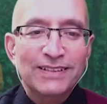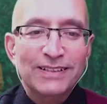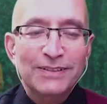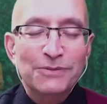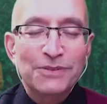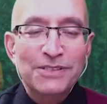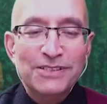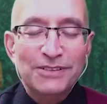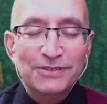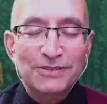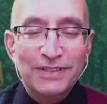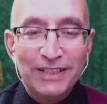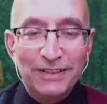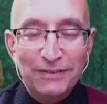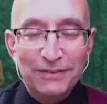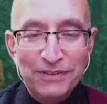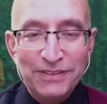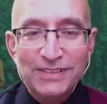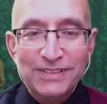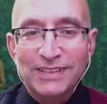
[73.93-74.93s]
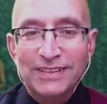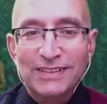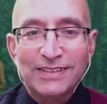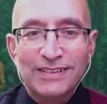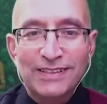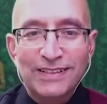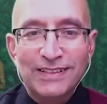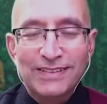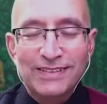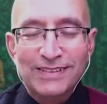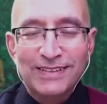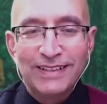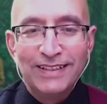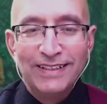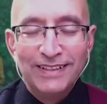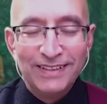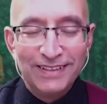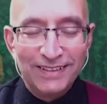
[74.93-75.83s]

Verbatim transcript: and I wish you every success.